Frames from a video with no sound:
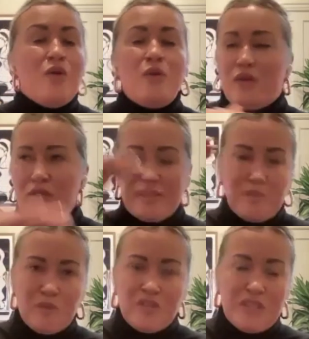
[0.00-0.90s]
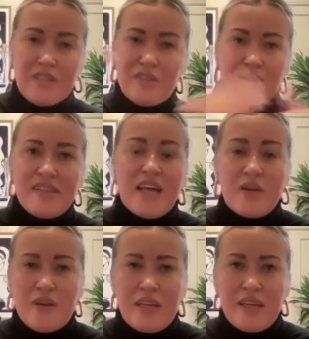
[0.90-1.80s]
with this particular
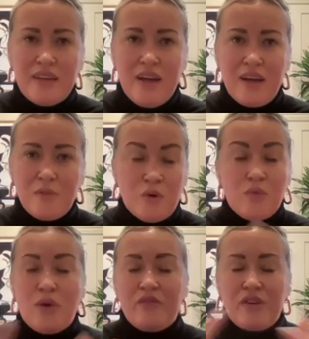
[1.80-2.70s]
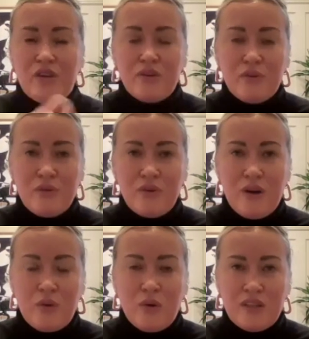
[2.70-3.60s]
salary or revenue
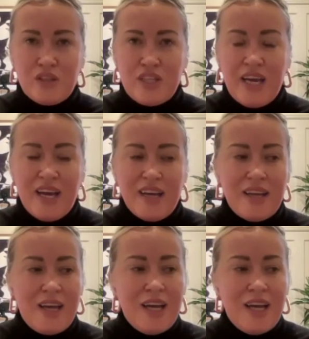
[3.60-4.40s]
goal that she had.